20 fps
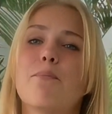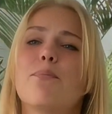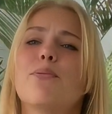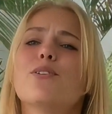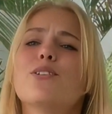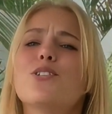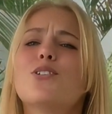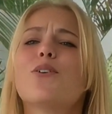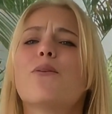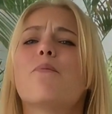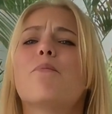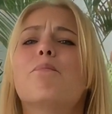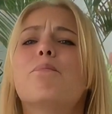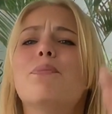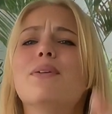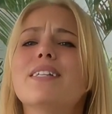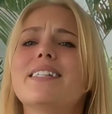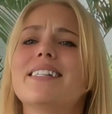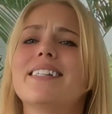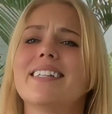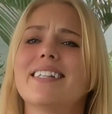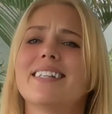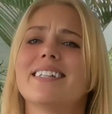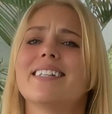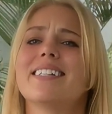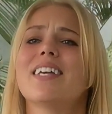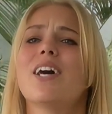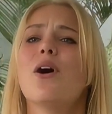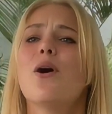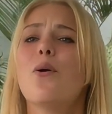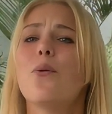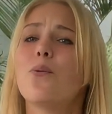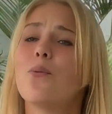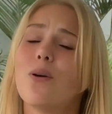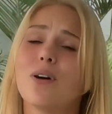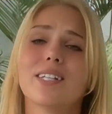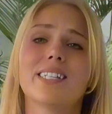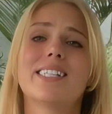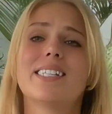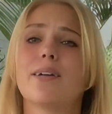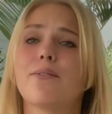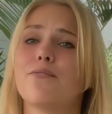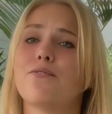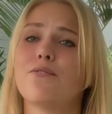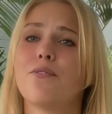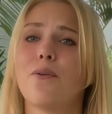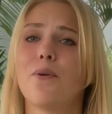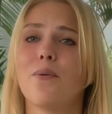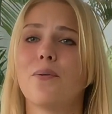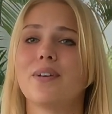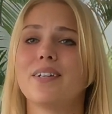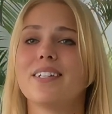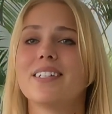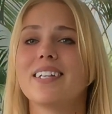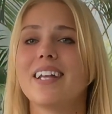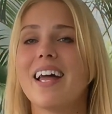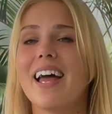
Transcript: Push your business one step forward